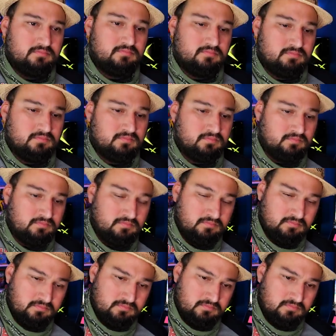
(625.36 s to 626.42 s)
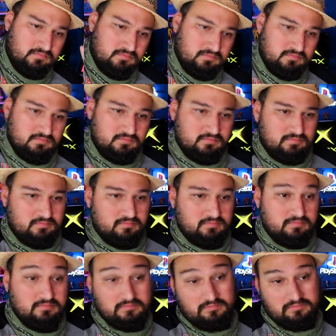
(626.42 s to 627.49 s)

The person shown says nothing.